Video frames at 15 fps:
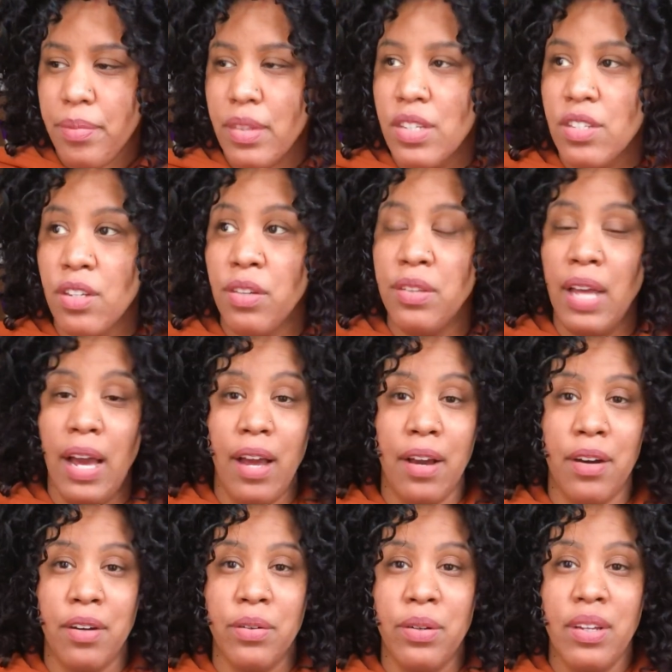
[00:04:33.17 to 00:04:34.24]
So
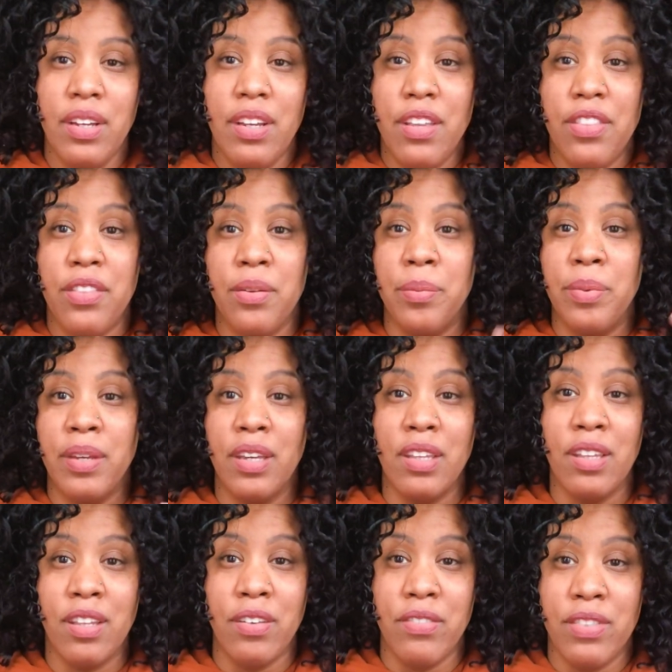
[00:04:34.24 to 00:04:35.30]
now, the
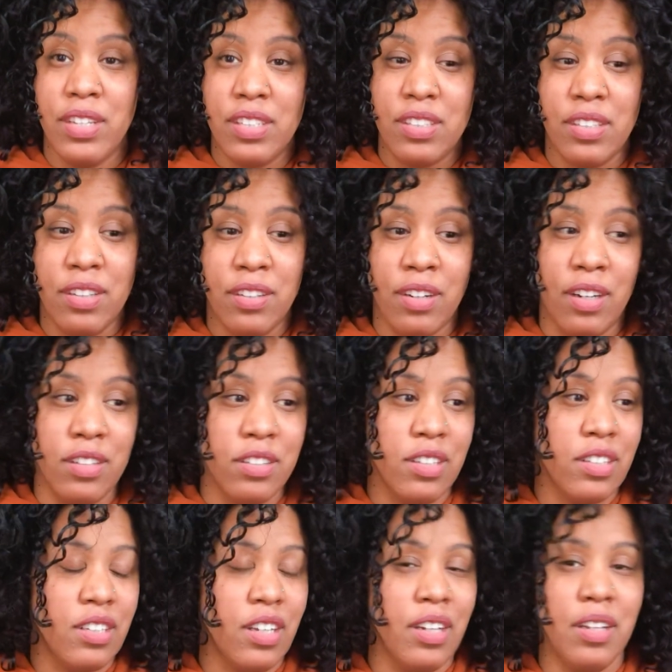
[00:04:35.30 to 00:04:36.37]
beginning of this year, I
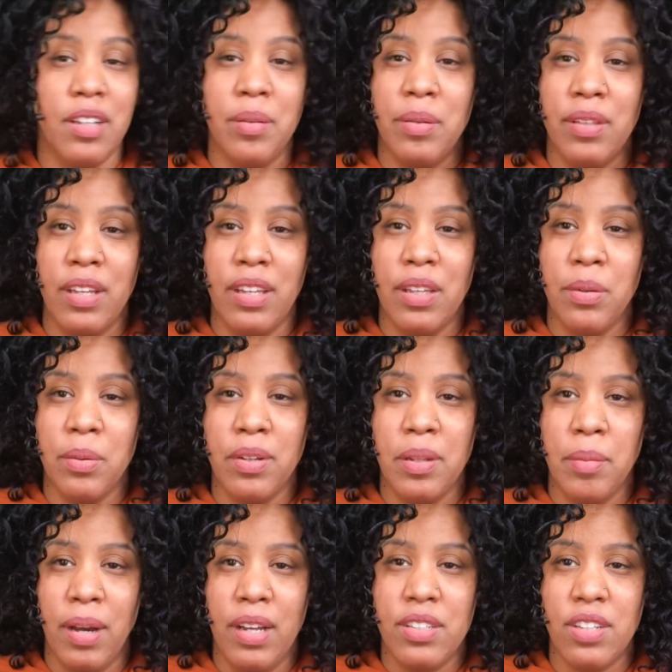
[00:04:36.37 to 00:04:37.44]
just eliminated one of
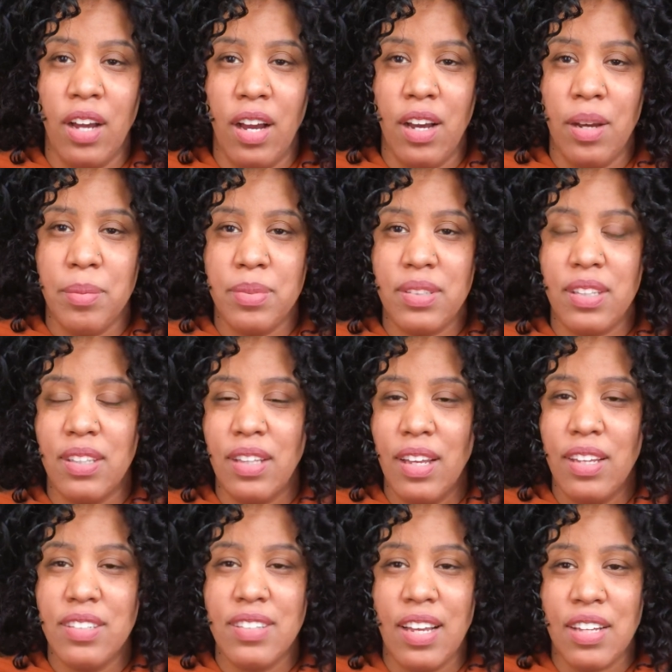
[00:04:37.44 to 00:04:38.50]
my jobs.
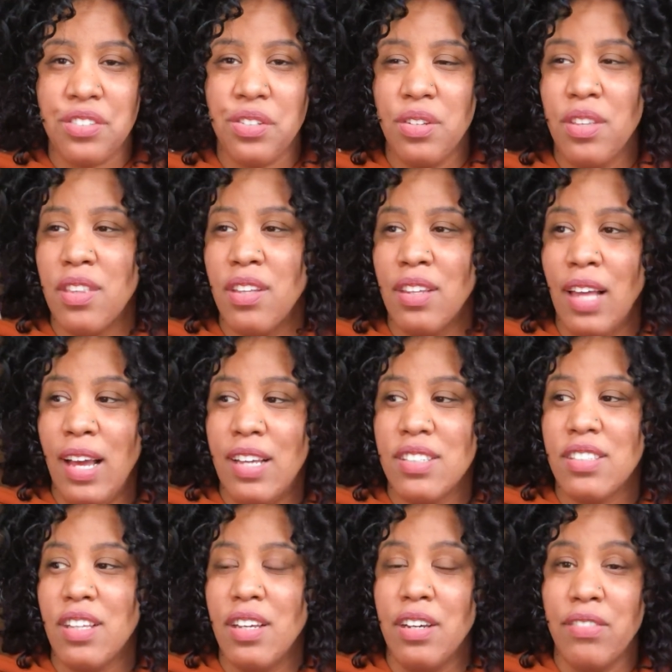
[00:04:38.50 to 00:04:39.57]
Today's actually the
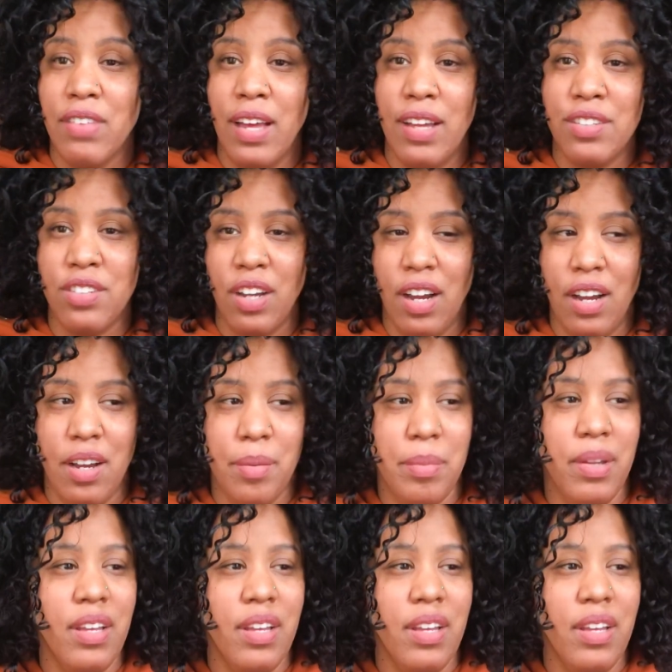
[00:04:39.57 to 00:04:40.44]
last day of that job.